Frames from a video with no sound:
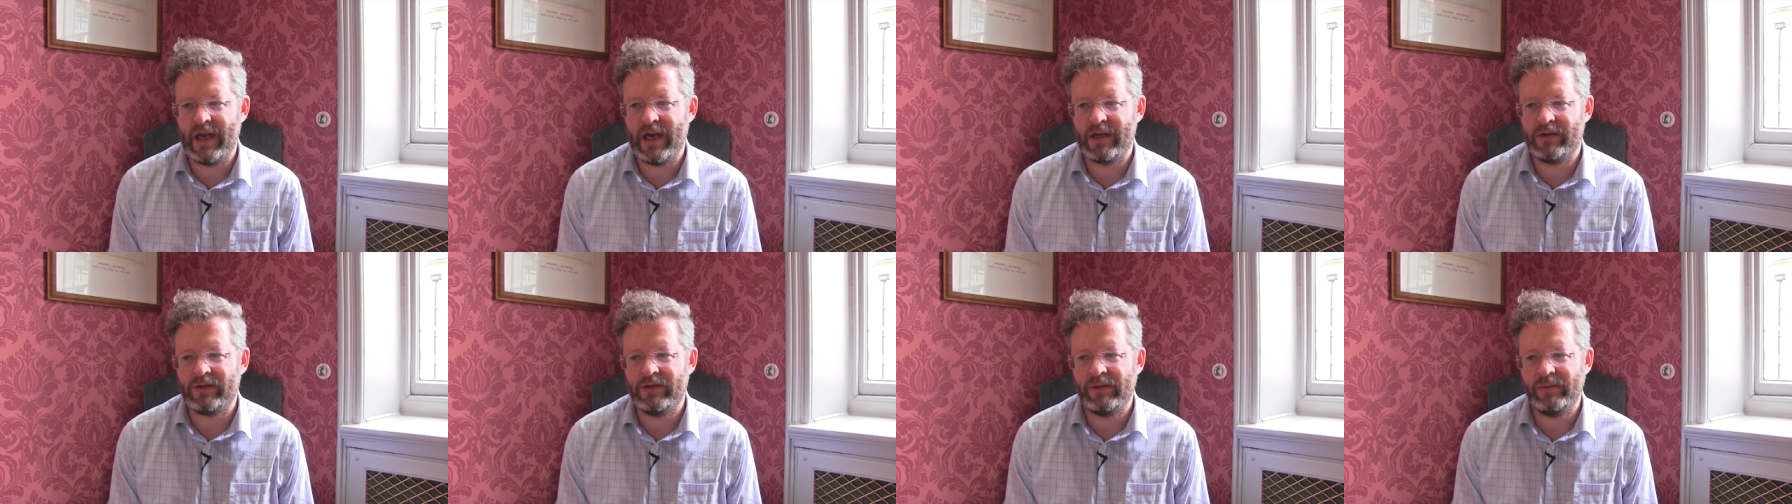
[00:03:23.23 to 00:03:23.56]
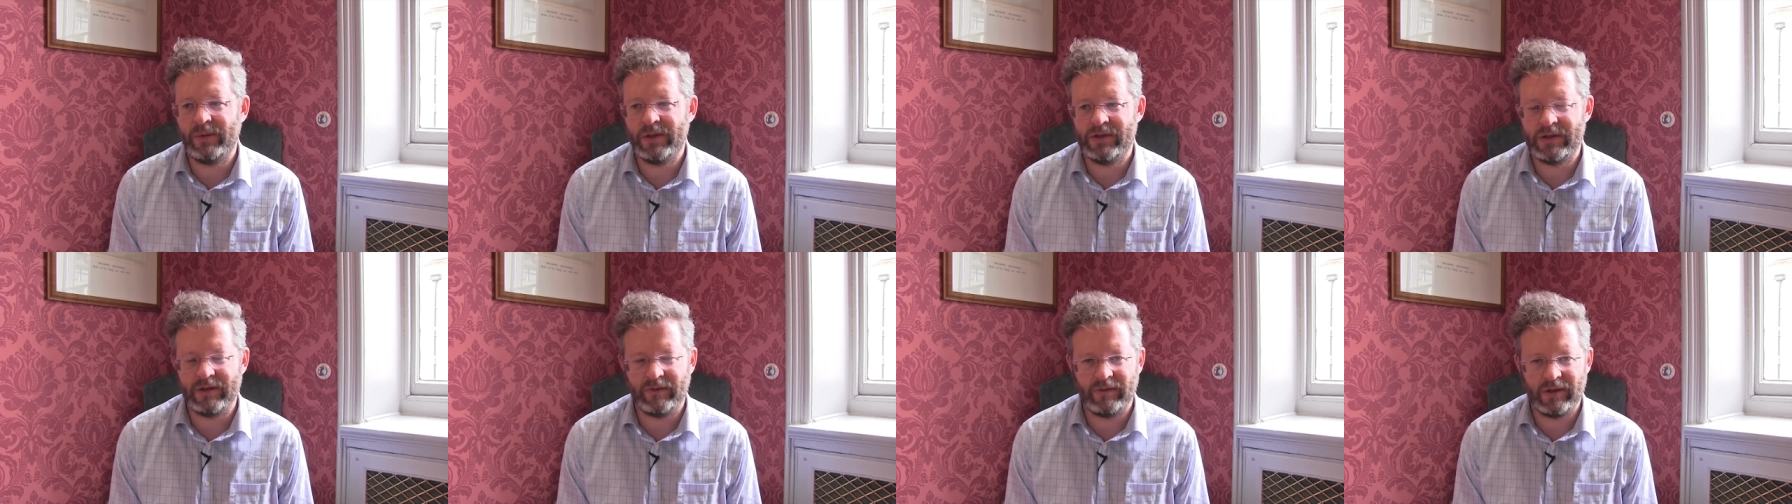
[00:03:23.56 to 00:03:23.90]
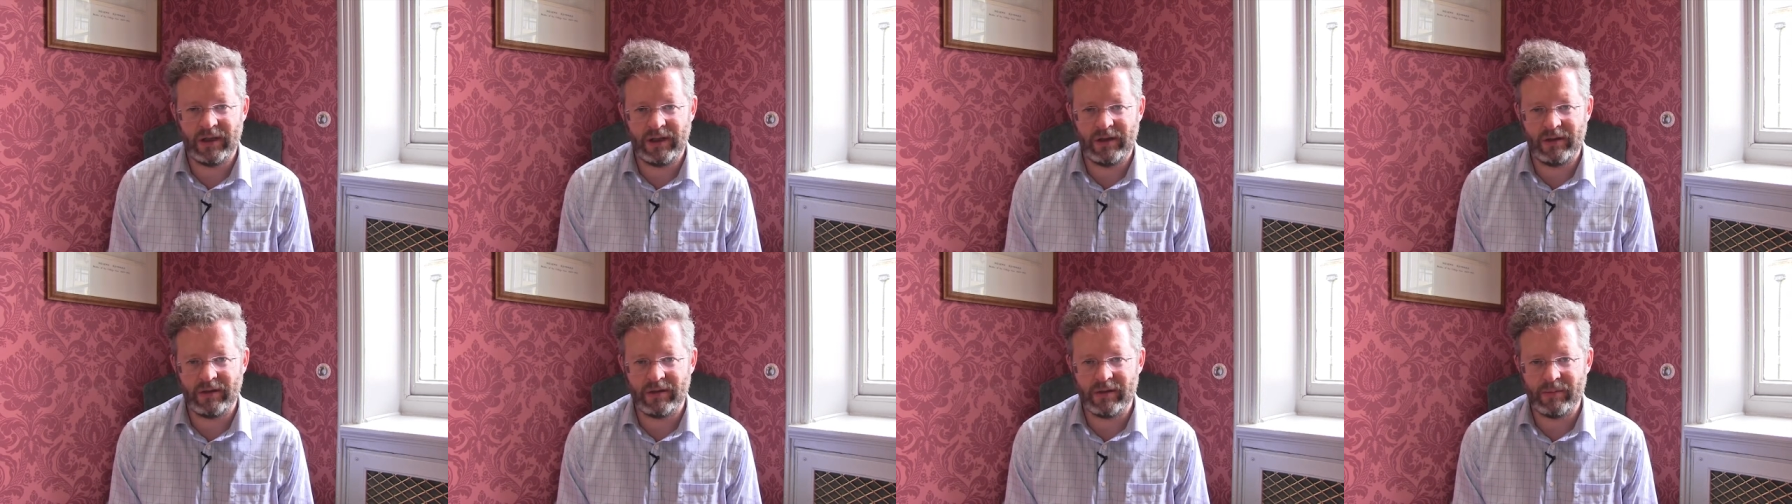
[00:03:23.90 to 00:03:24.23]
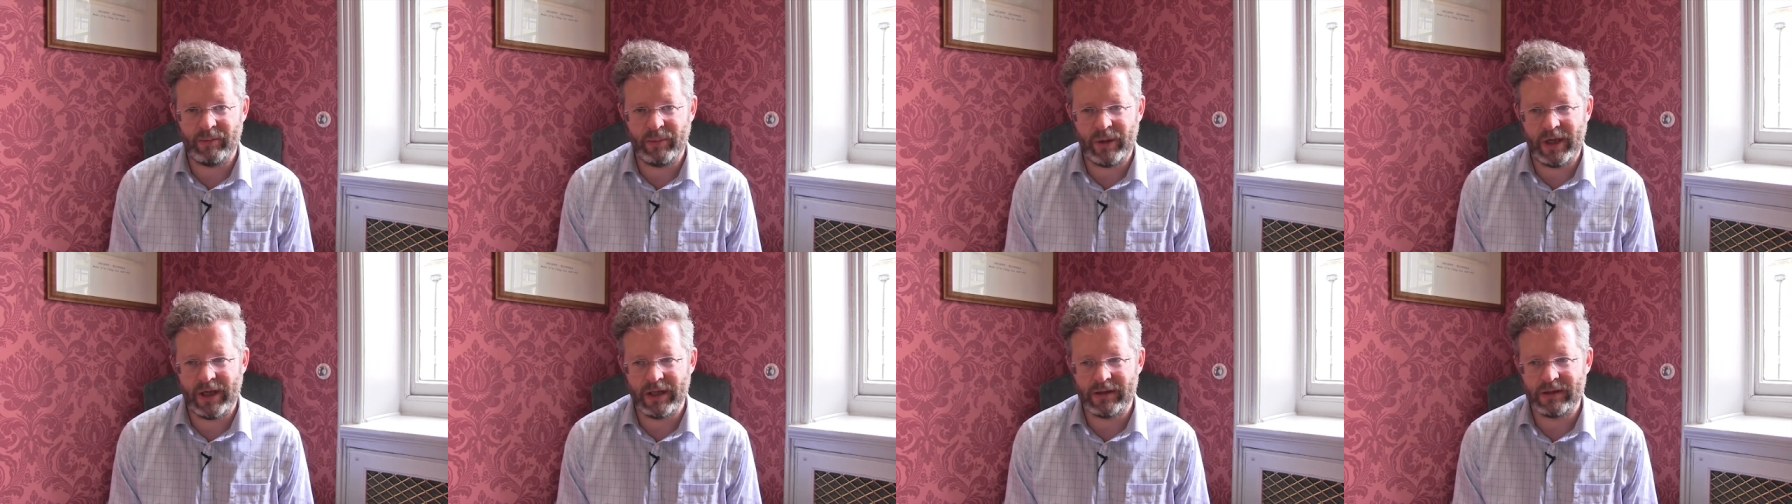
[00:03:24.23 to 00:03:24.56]
attributes of clinical
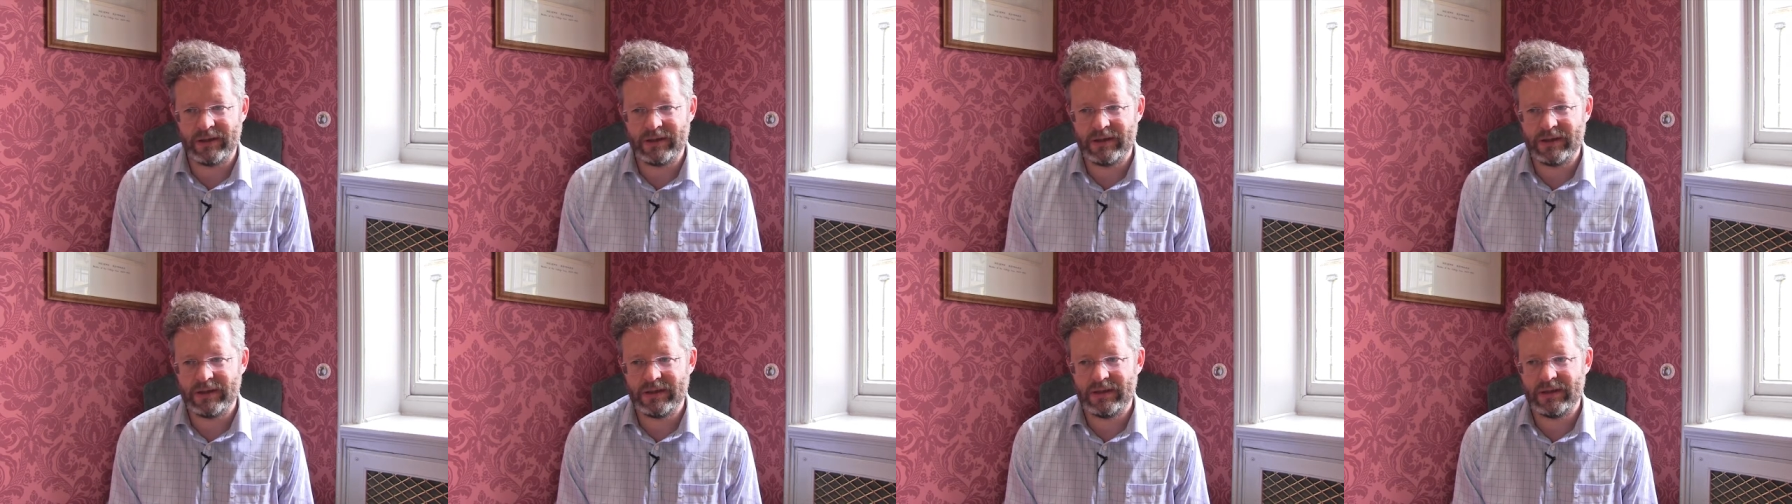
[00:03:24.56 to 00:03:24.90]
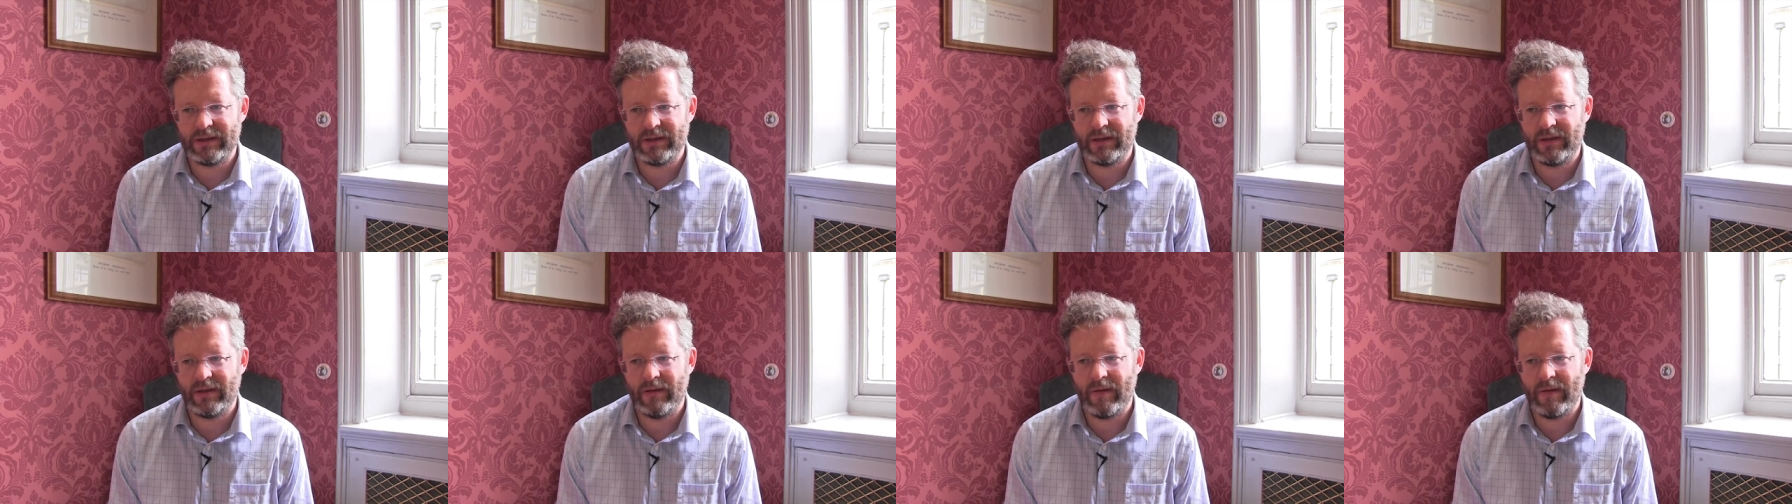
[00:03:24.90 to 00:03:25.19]
practice.